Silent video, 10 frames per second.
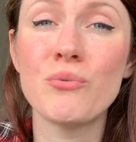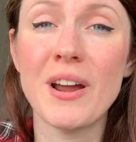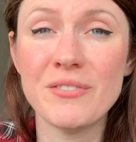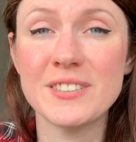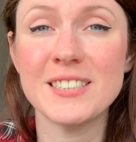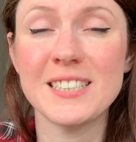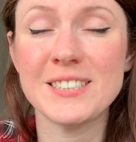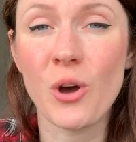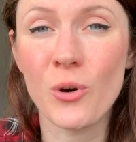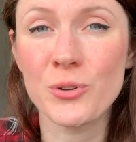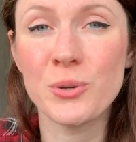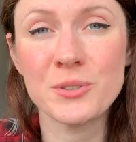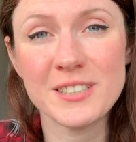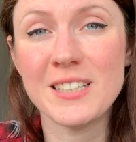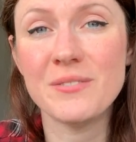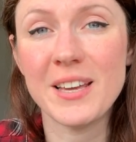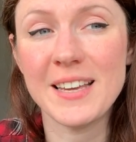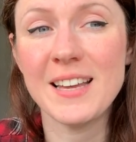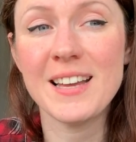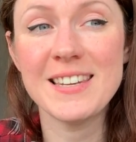references on your CV.